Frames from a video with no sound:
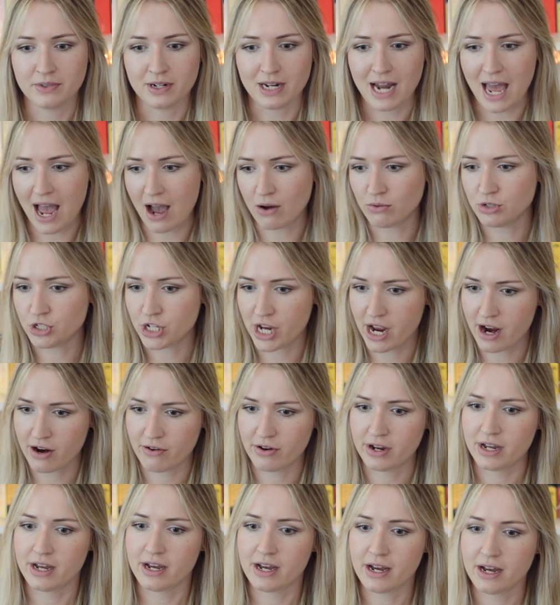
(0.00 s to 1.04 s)
lounge
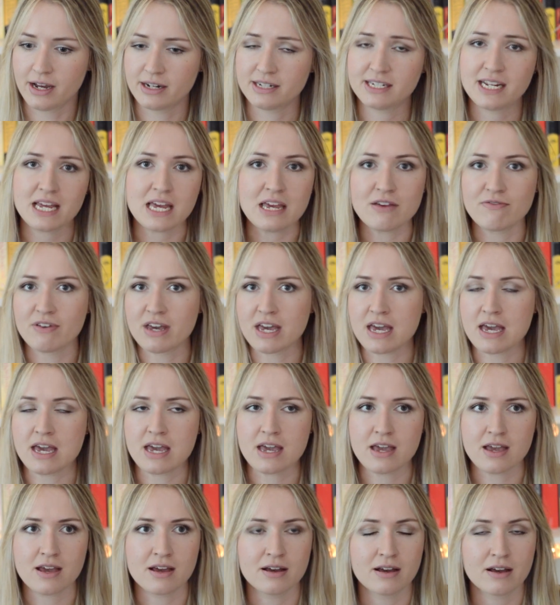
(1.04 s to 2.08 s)
area,
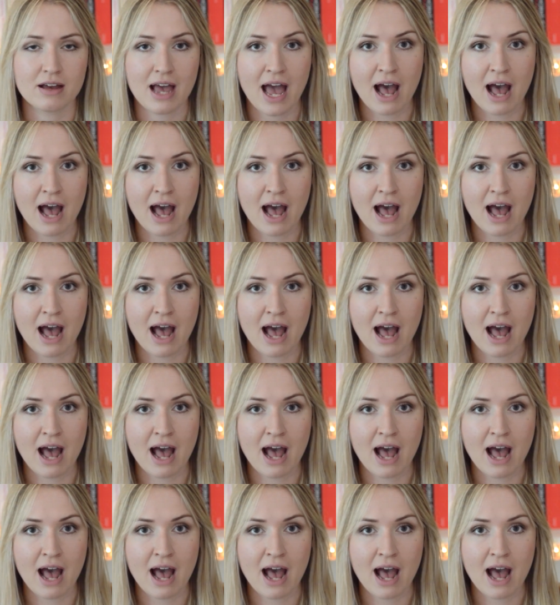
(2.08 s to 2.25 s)
TV,